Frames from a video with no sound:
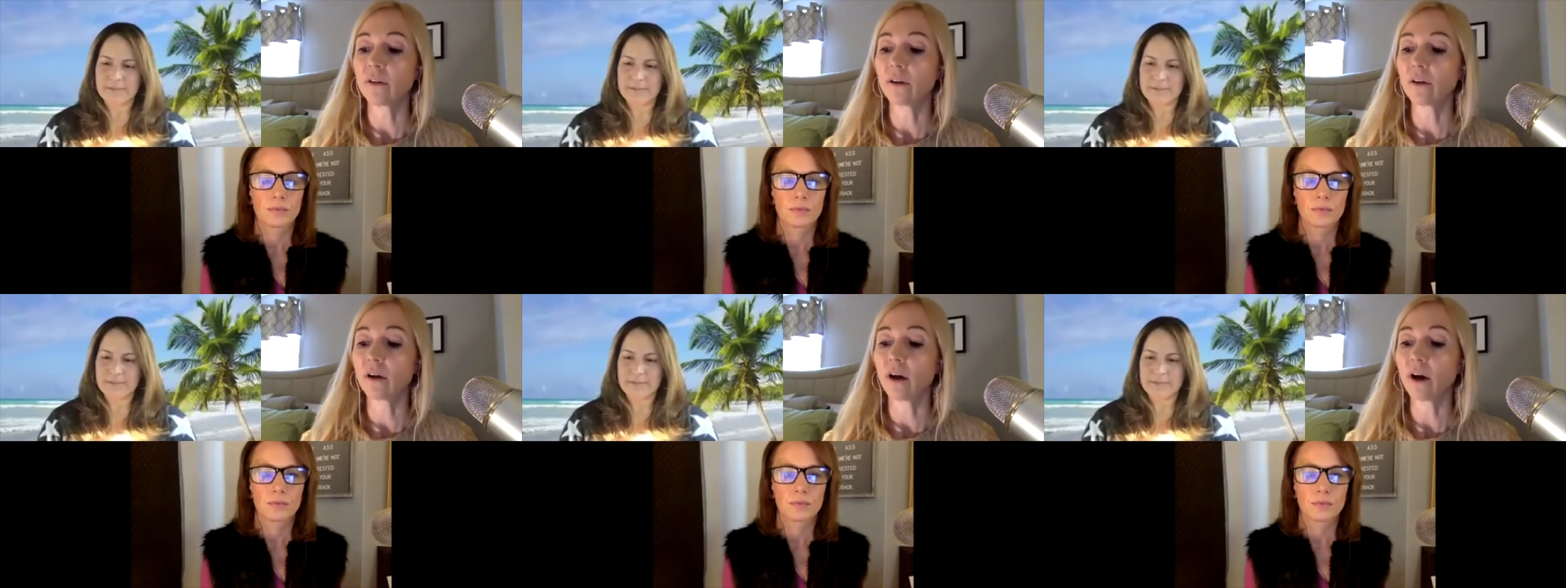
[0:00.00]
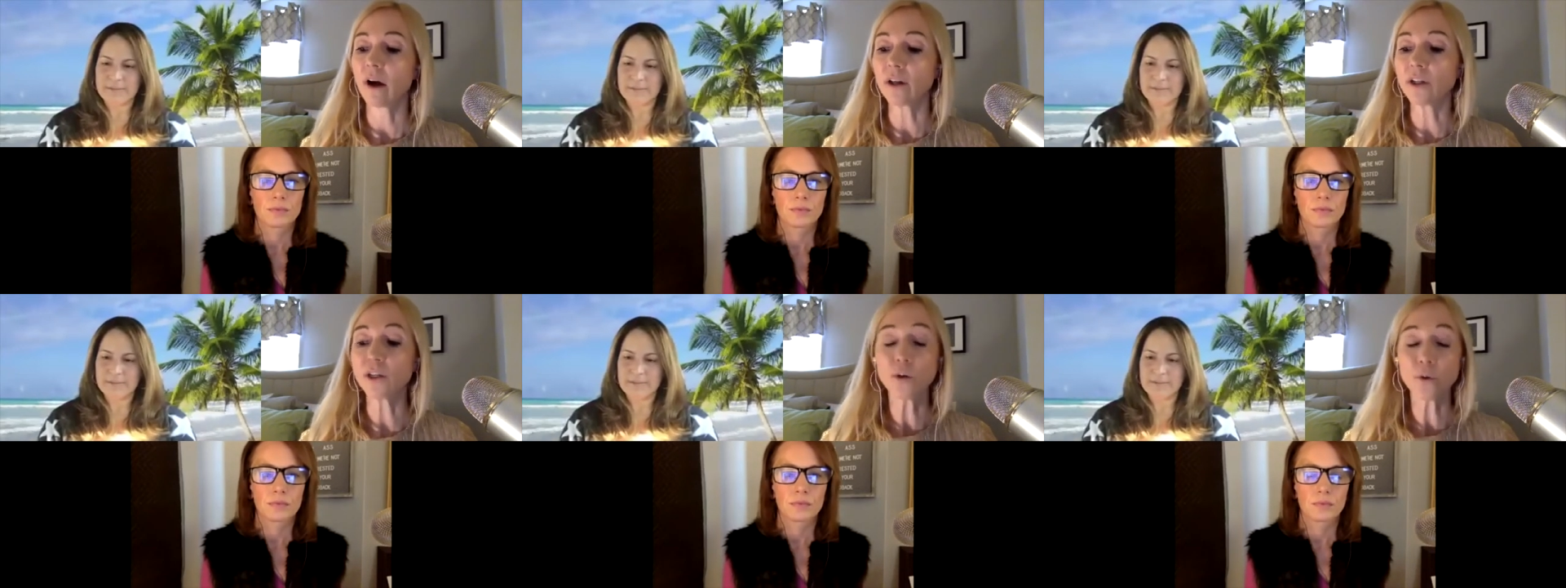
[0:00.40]

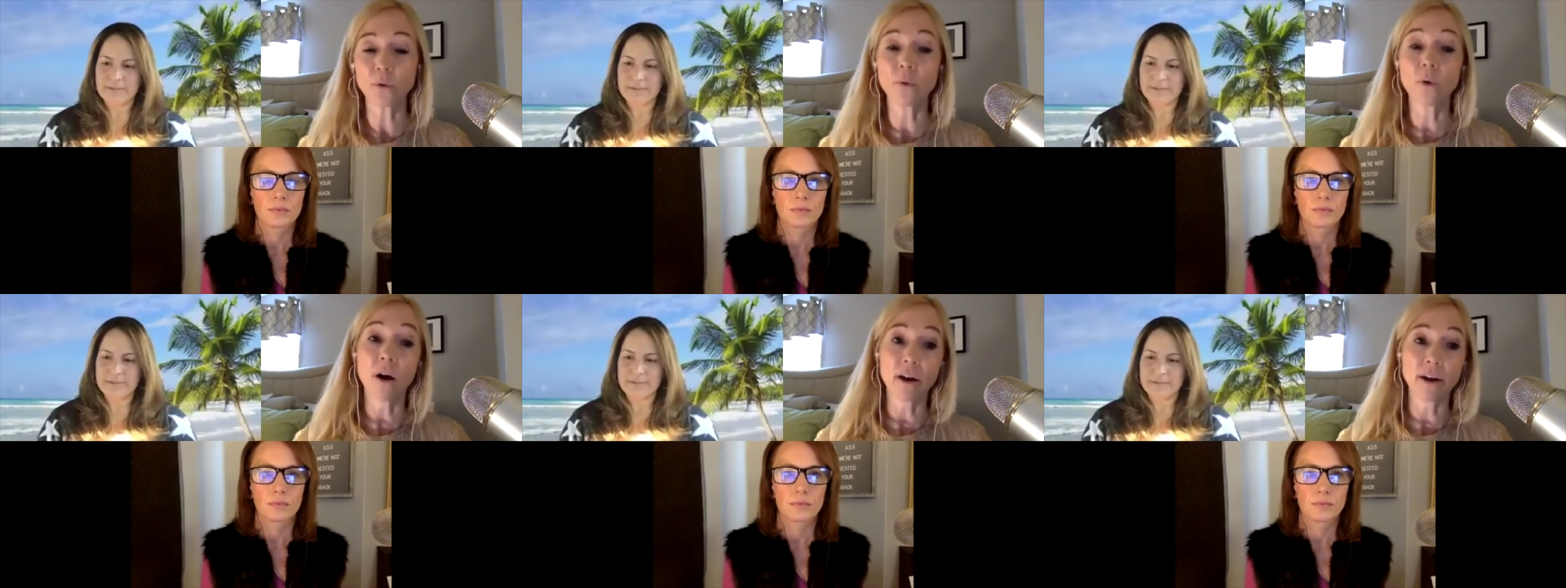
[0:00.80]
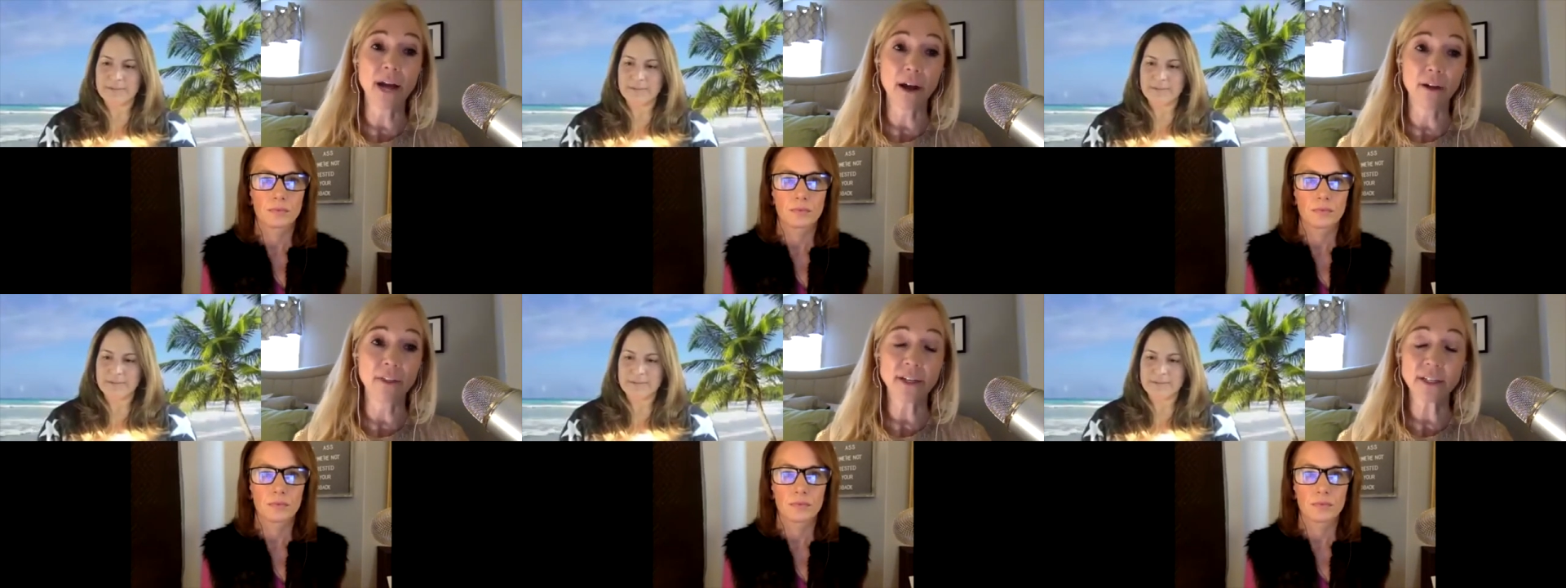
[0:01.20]

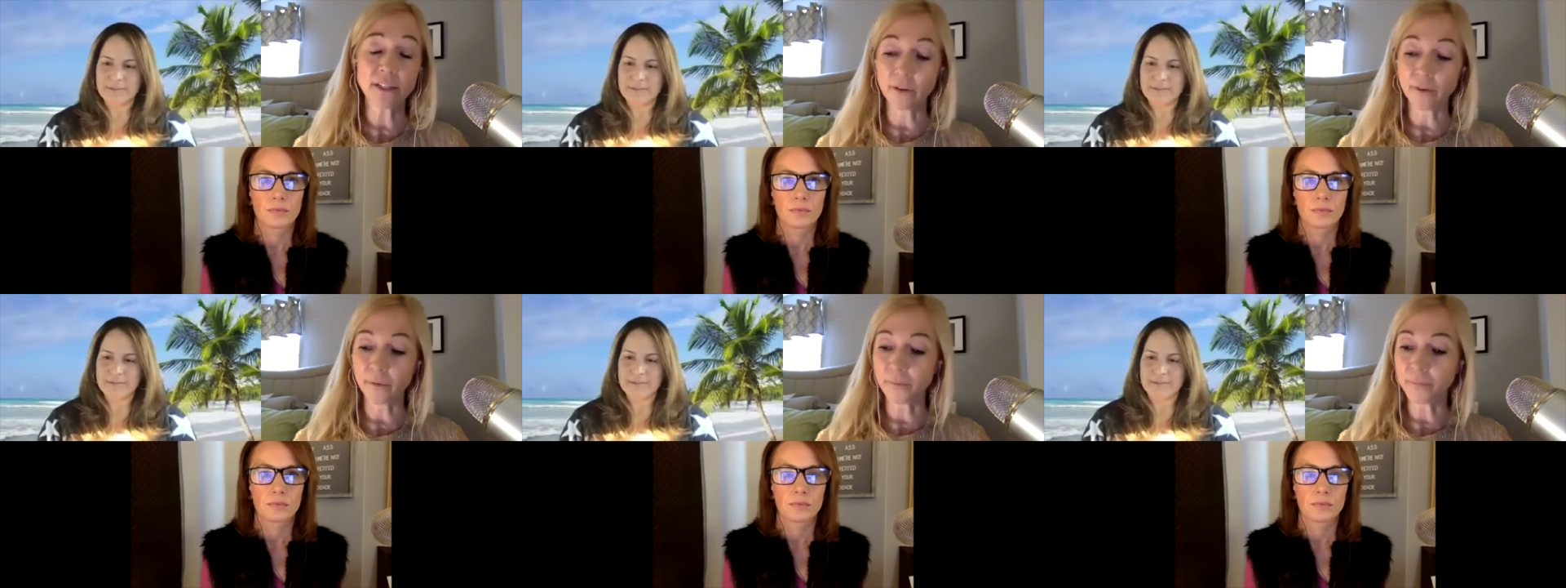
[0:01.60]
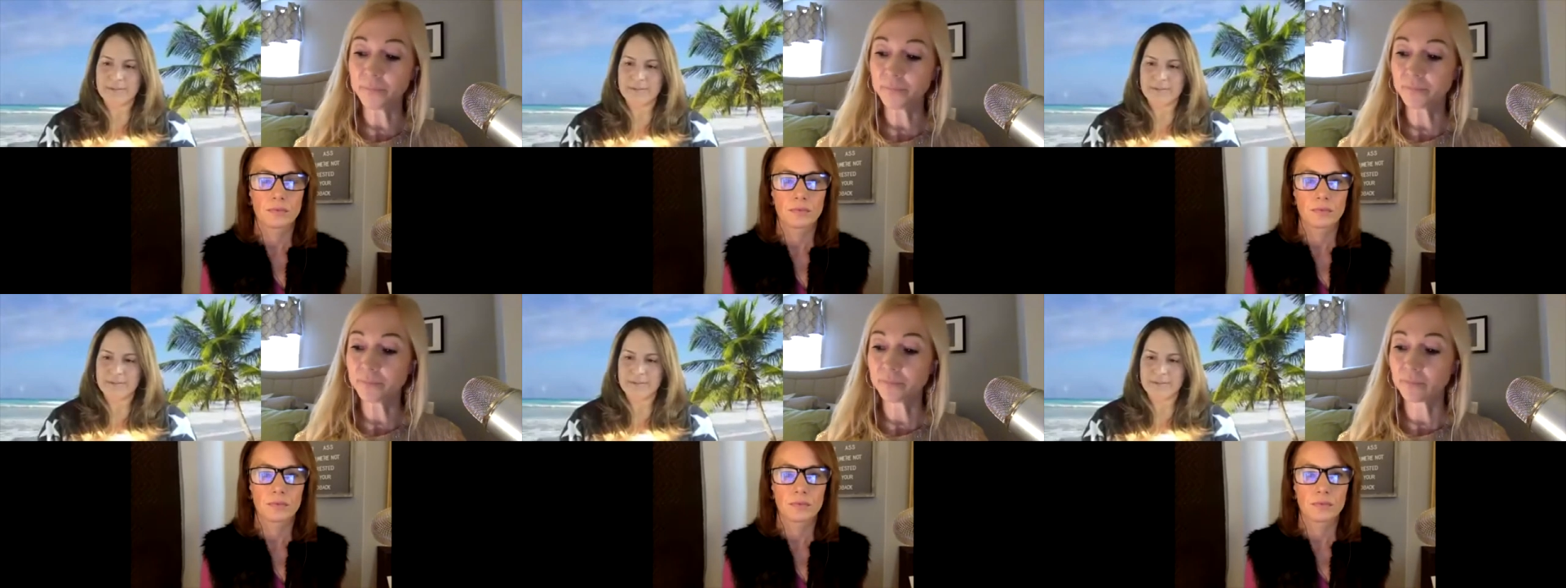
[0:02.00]
Speaker 1: they do.
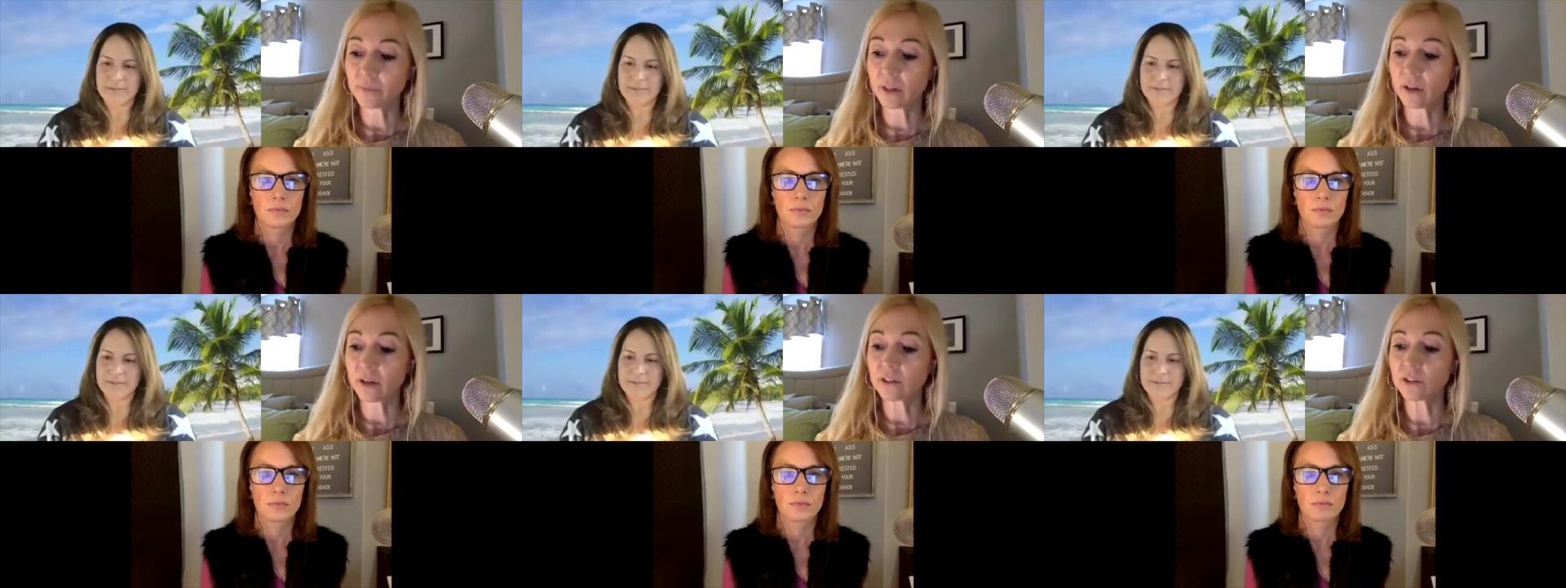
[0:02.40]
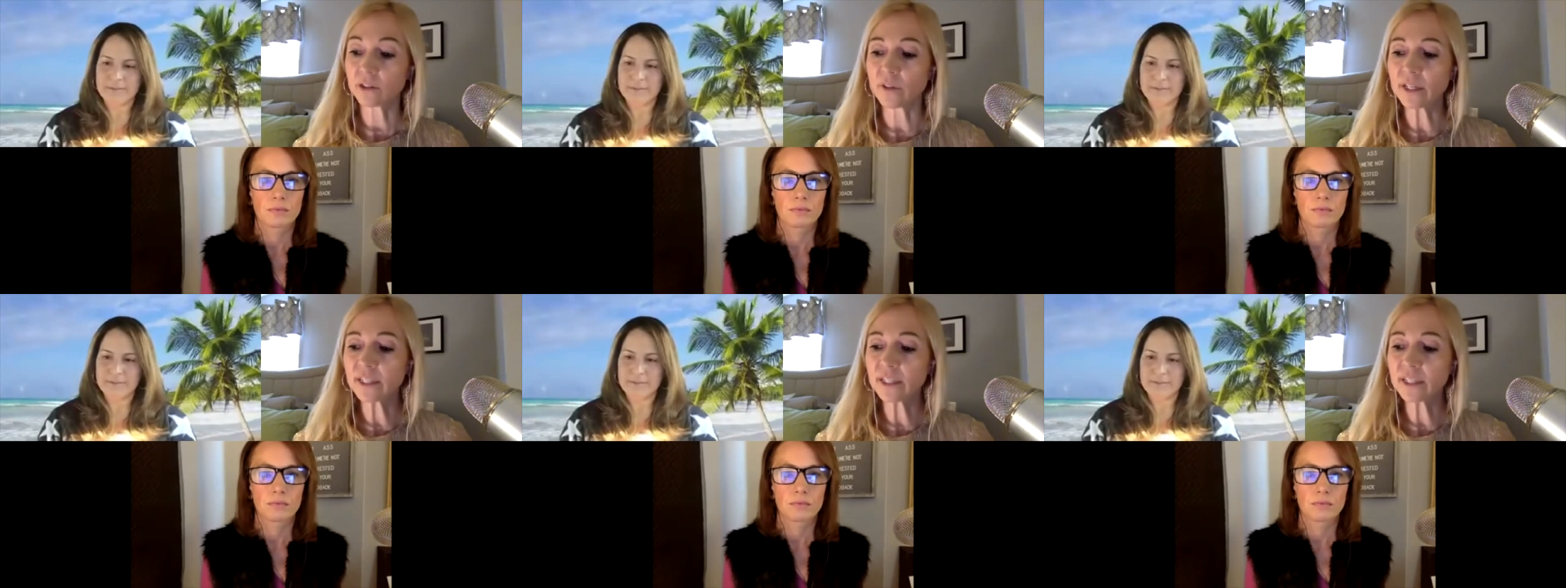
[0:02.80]
So let's